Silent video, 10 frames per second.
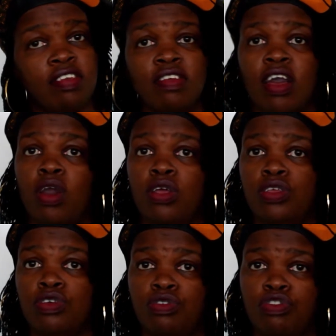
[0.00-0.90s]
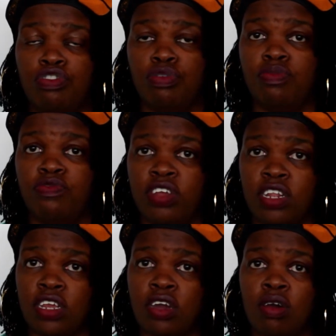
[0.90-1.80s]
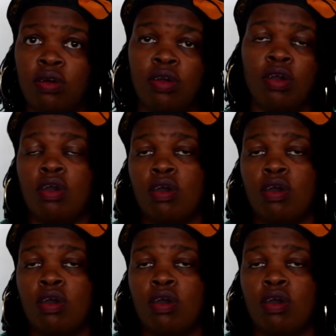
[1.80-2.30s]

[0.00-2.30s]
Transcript: this YouTube video